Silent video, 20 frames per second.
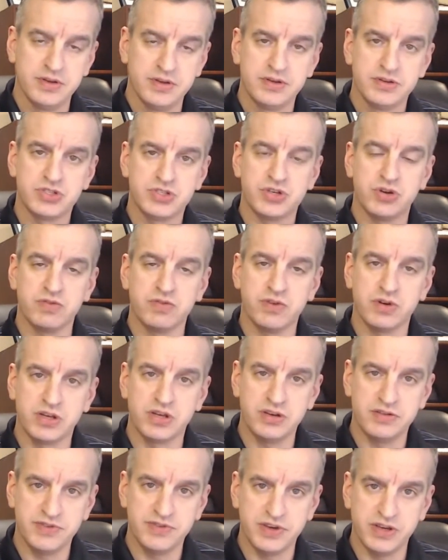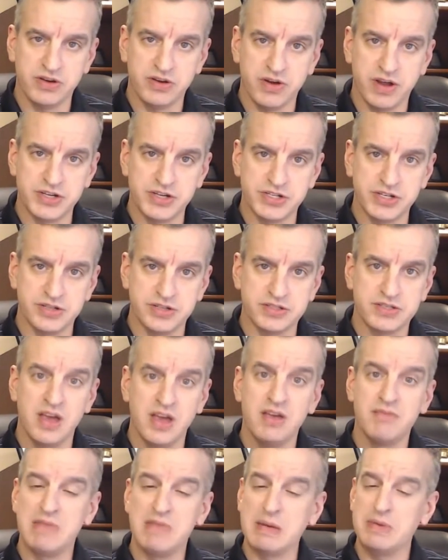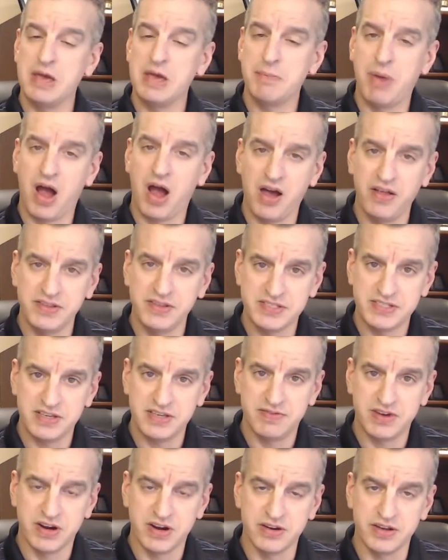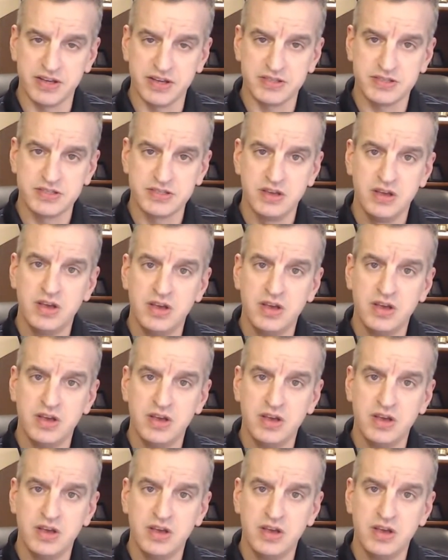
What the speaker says: server configurations, maybe a policy variance,